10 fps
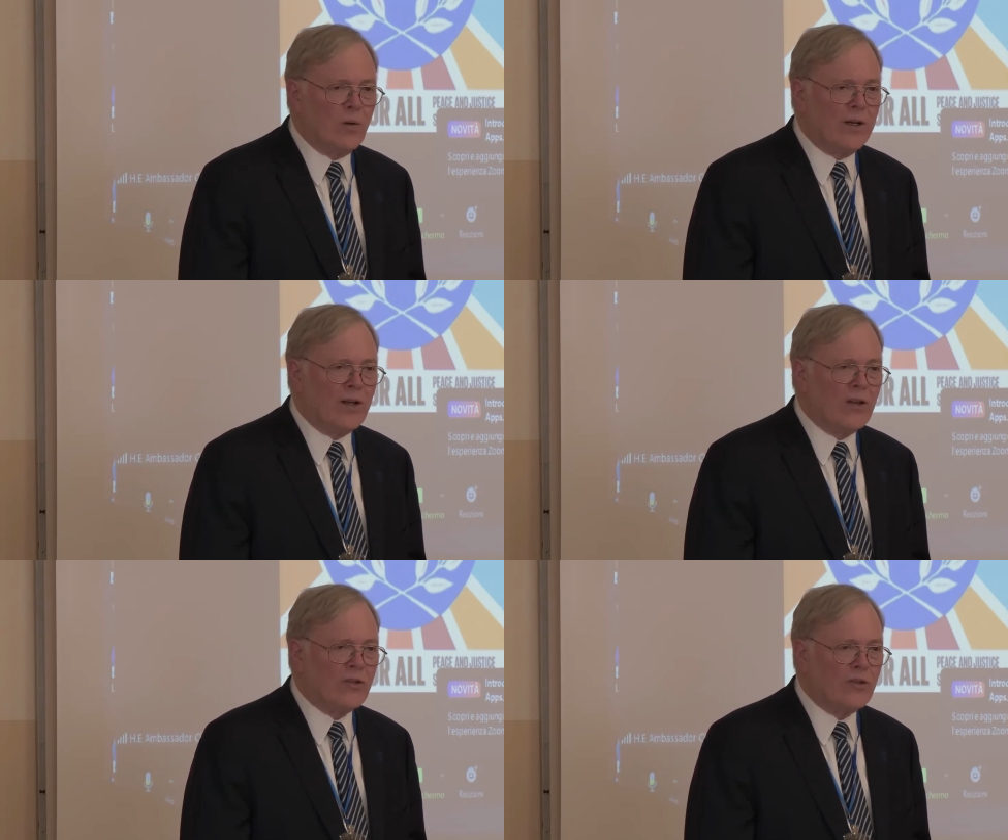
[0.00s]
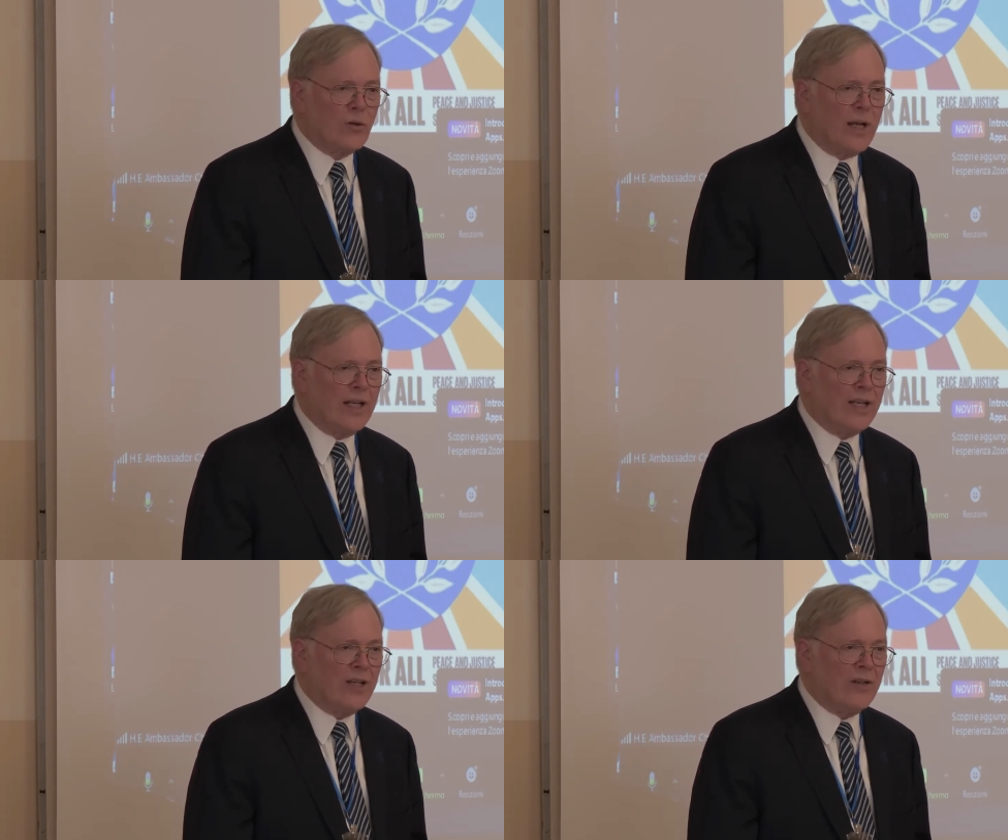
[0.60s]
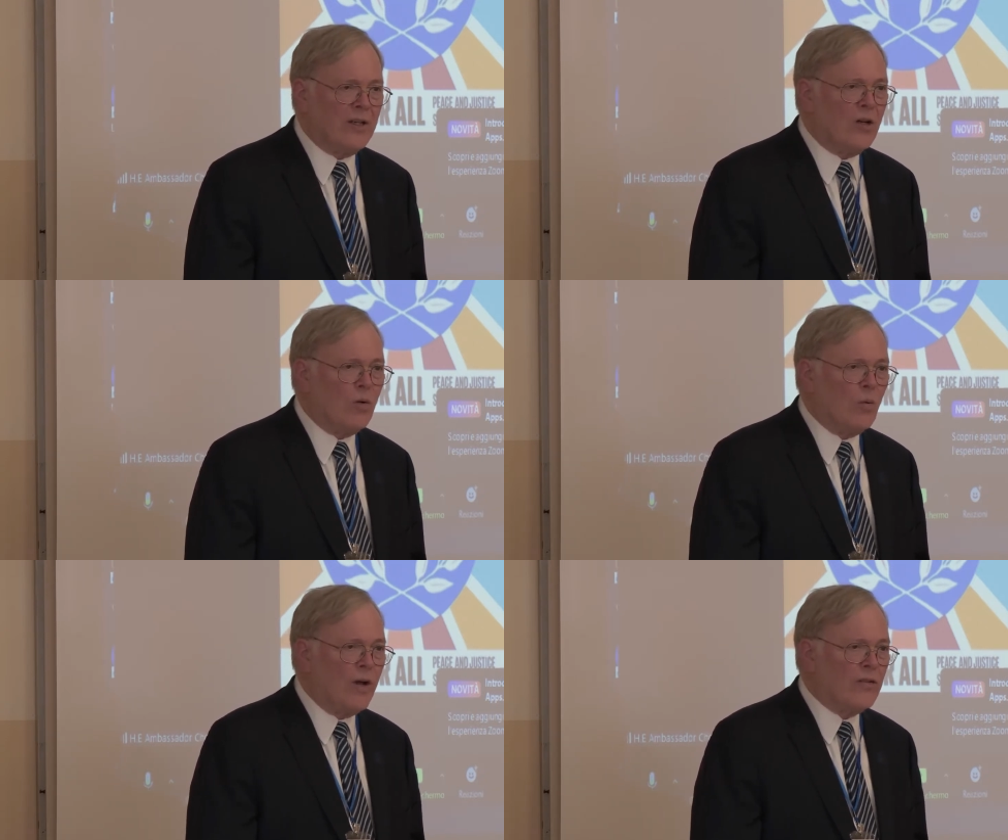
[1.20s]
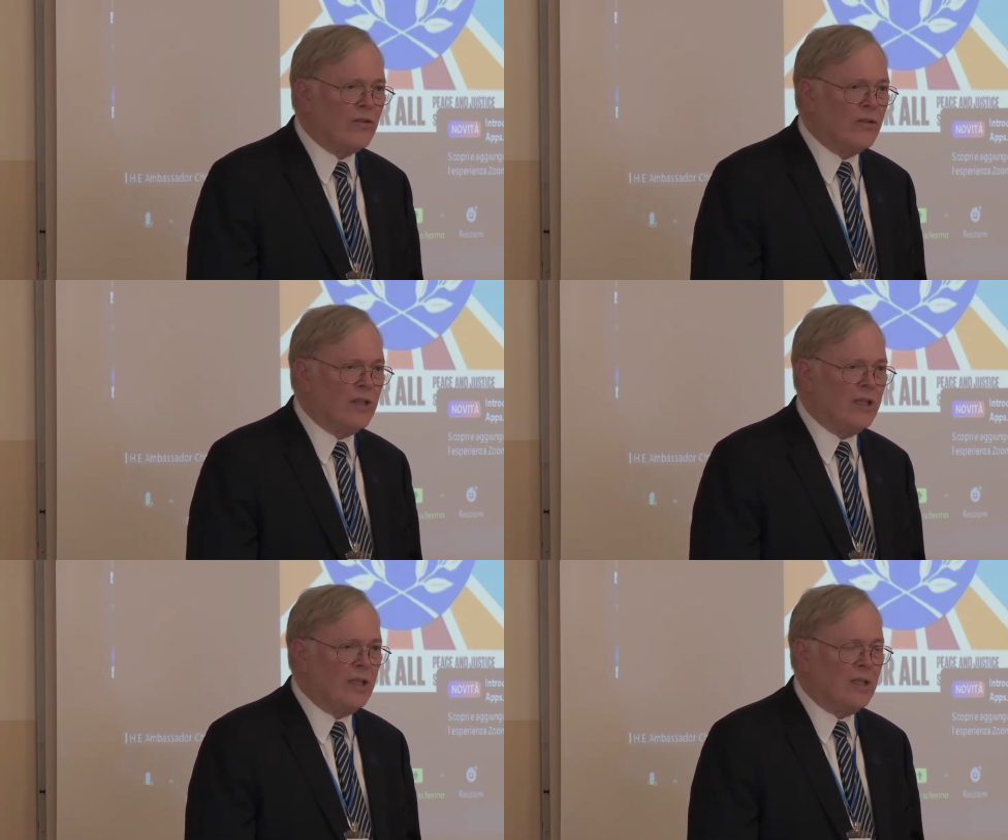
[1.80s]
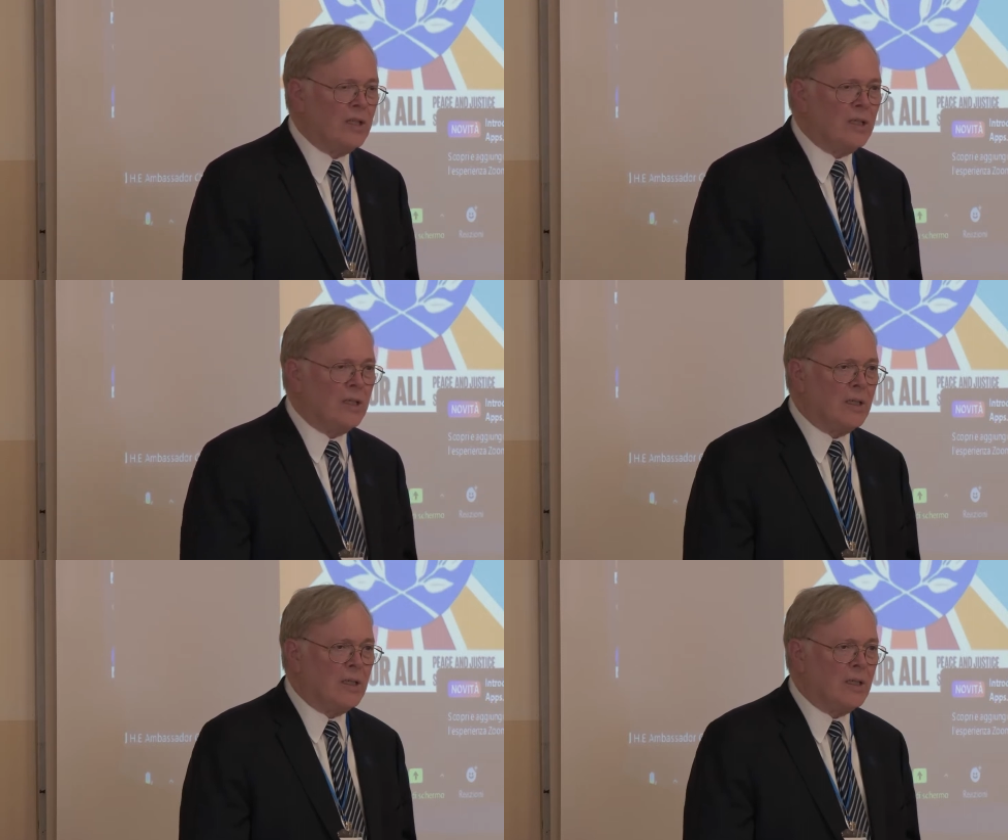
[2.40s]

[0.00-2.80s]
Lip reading: when Australia was the